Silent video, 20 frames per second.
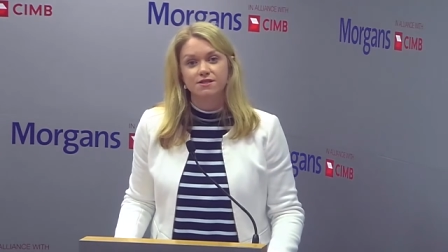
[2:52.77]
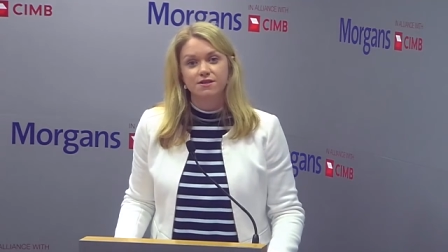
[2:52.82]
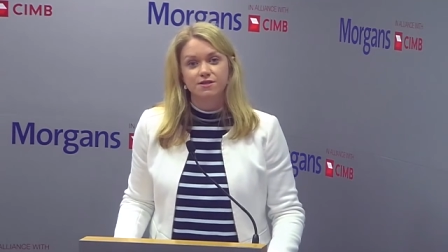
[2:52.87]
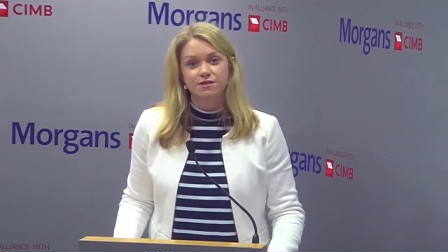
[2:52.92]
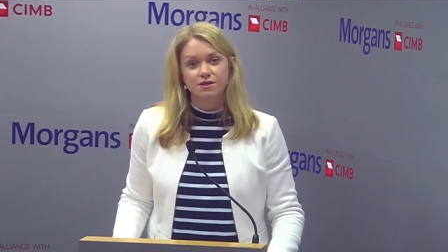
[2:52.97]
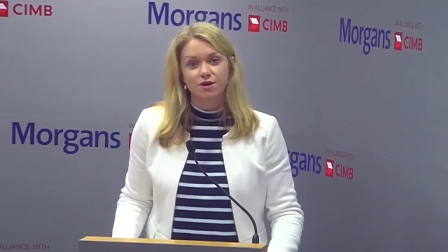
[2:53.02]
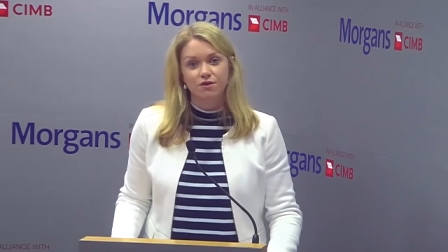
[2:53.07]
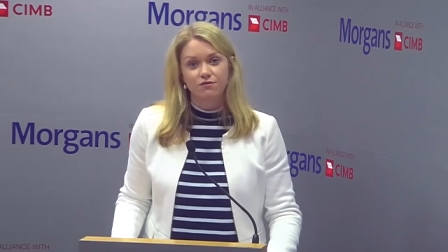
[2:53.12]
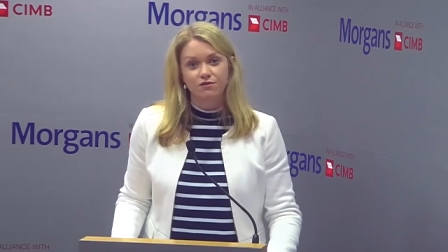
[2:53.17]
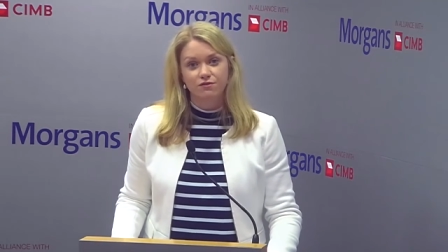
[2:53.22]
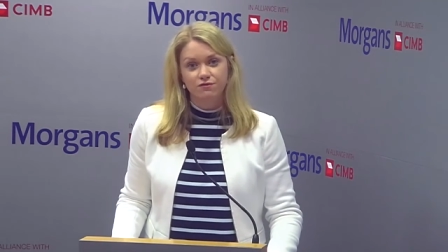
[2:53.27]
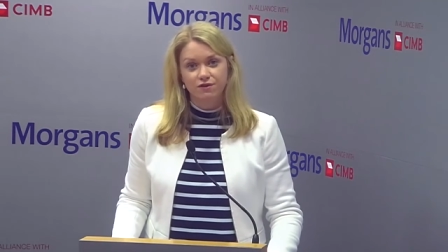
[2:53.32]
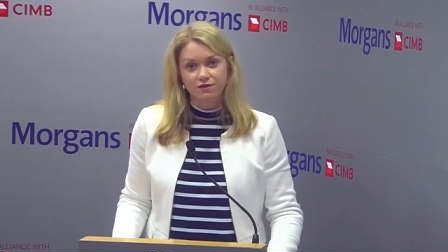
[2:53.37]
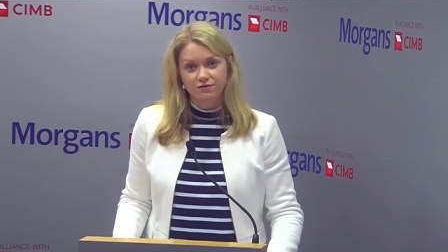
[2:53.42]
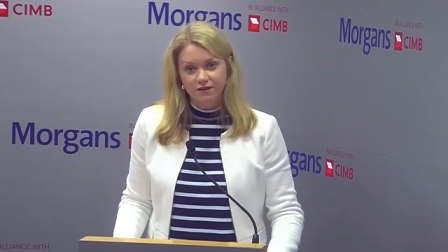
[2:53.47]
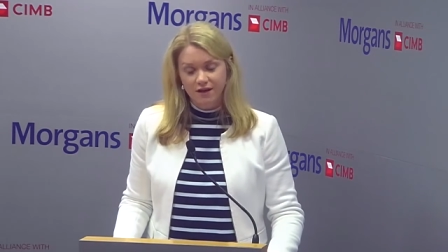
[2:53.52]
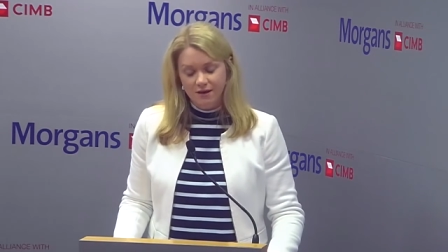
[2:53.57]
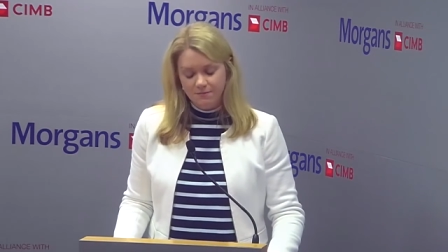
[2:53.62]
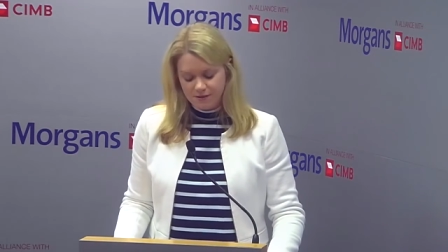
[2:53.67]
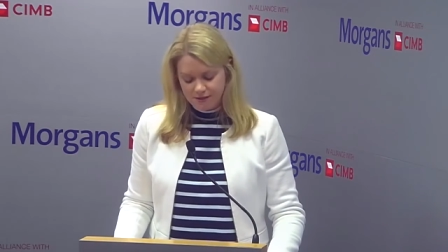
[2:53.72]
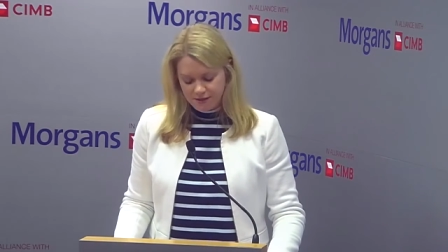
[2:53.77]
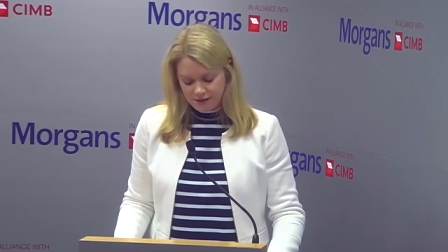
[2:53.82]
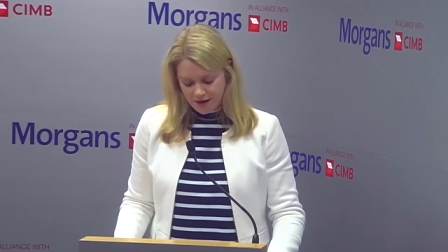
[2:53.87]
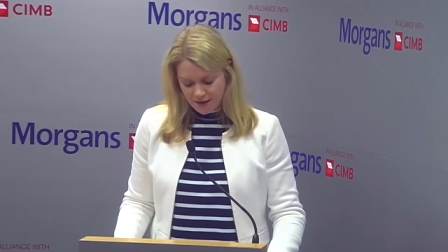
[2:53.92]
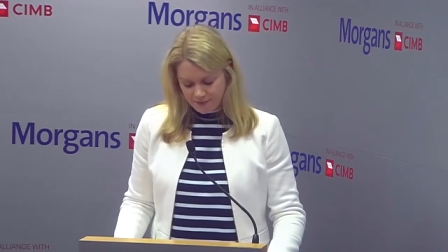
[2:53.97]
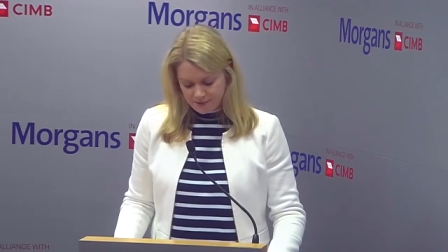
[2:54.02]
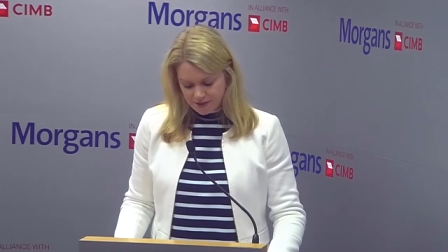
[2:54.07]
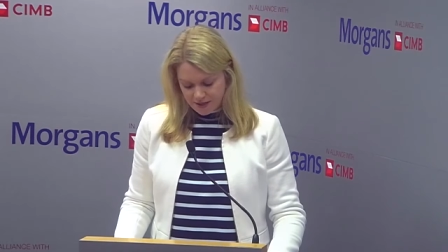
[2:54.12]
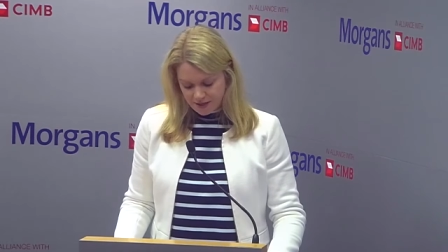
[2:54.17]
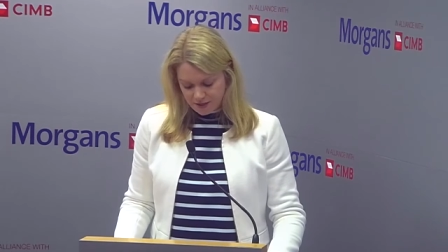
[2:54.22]
so that's over 15%
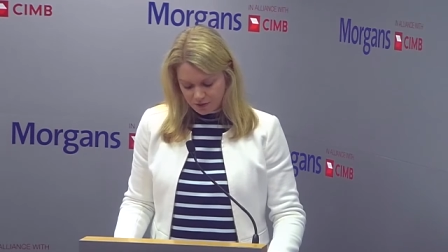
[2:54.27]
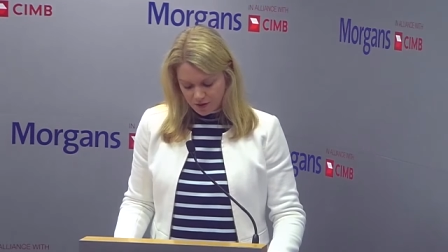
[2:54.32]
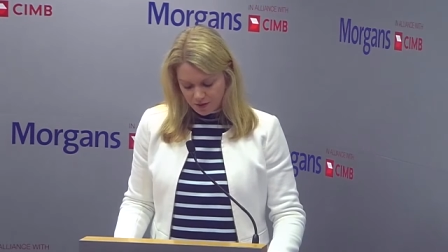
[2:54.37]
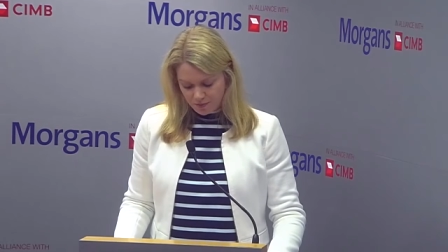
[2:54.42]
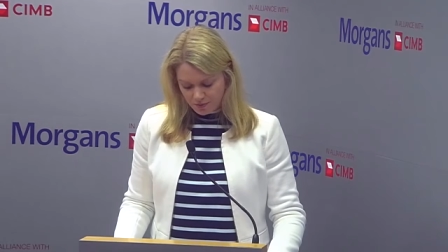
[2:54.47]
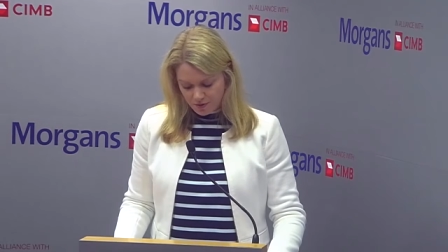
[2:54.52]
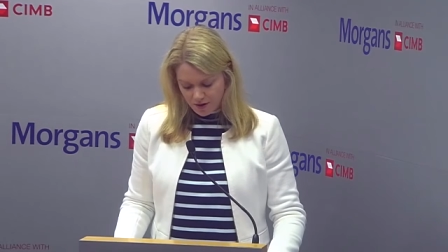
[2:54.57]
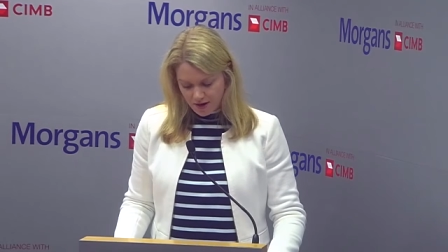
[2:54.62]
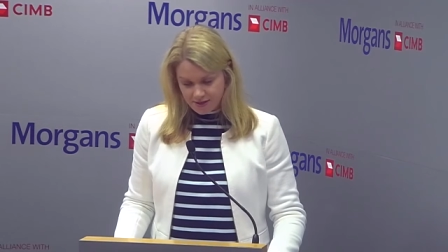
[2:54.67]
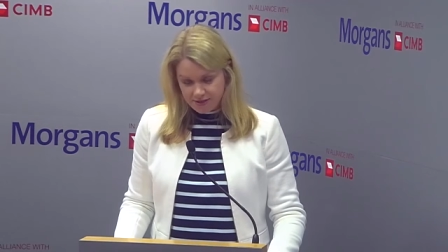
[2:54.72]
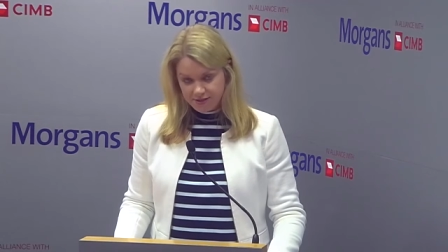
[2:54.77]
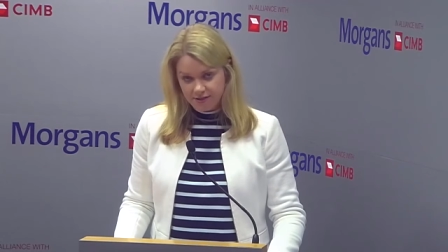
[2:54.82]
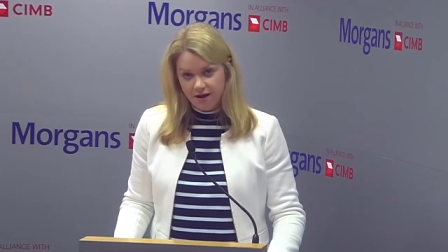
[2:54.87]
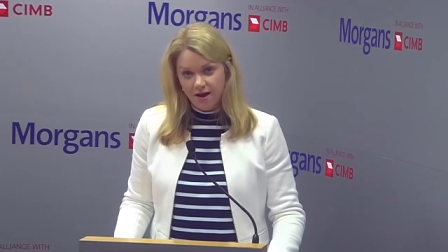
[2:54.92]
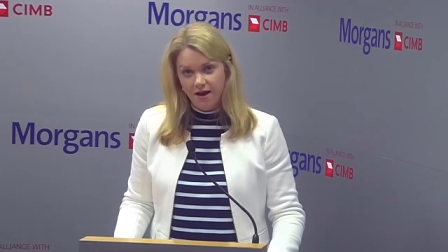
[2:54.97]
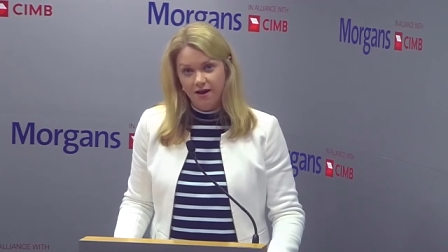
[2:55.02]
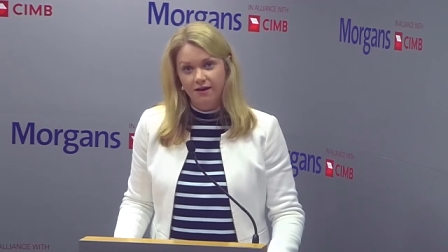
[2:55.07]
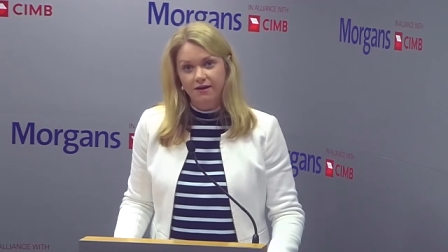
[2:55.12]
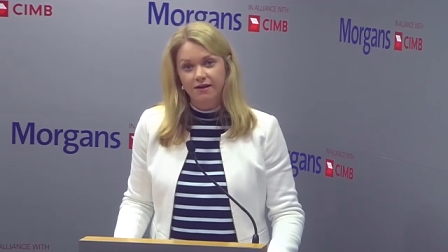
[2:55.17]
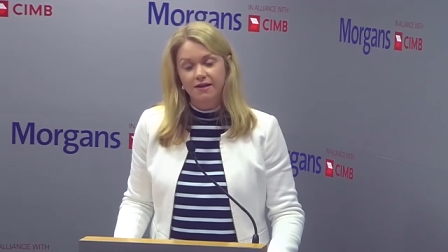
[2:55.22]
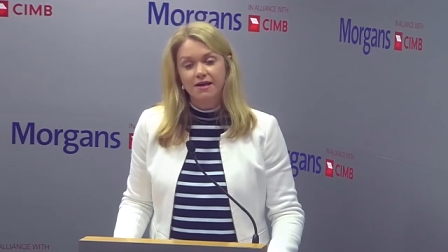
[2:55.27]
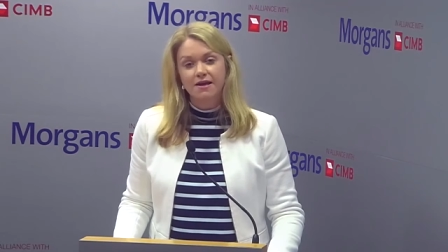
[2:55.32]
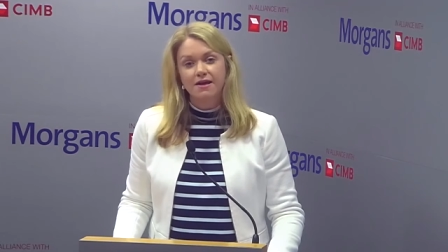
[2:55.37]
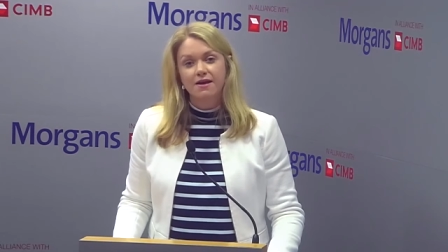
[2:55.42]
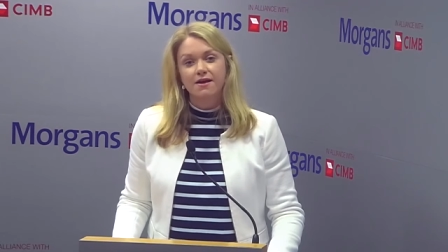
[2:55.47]
upside to our price target.